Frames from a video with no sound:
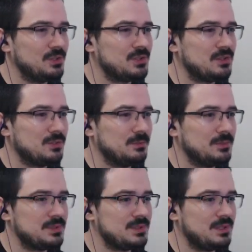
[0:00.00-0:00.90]
some
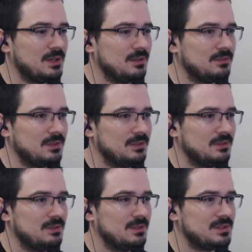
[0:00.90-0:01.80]
stuff, like
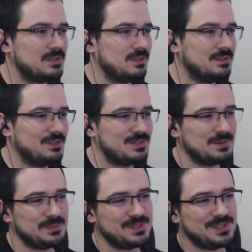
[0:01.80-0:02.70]

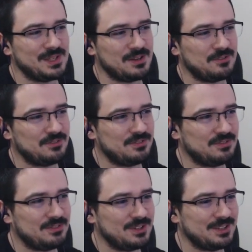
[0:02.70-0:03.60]
some
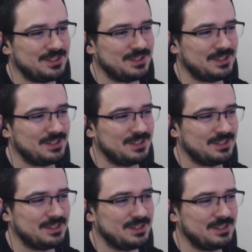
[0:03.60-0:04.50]
stuff.
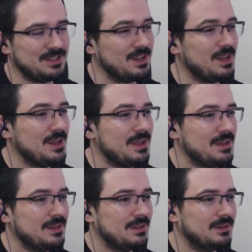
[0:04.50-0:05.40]
Get it?
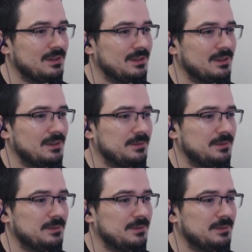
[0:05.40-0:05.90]
Yeah.